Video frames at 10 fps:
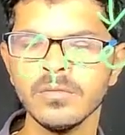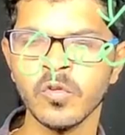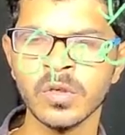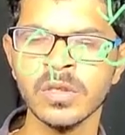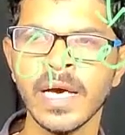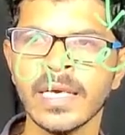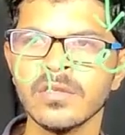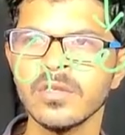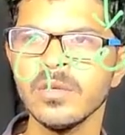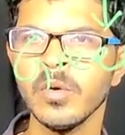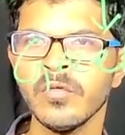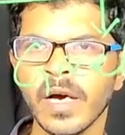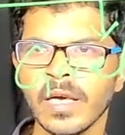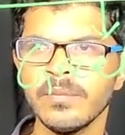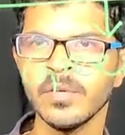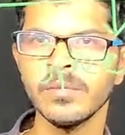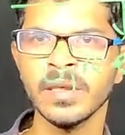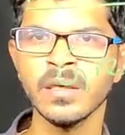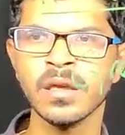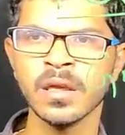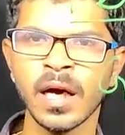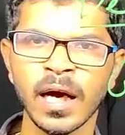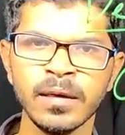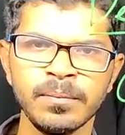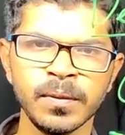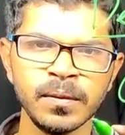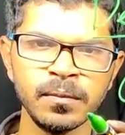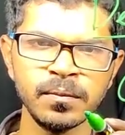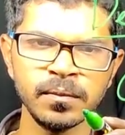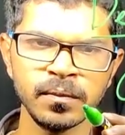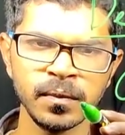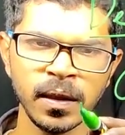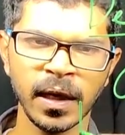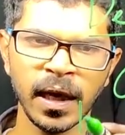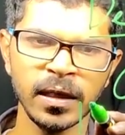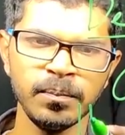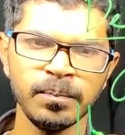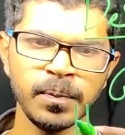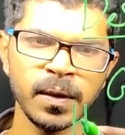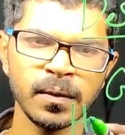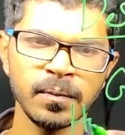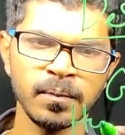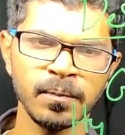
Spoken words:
What is the antonym of hypo? Means hypo. Hyper.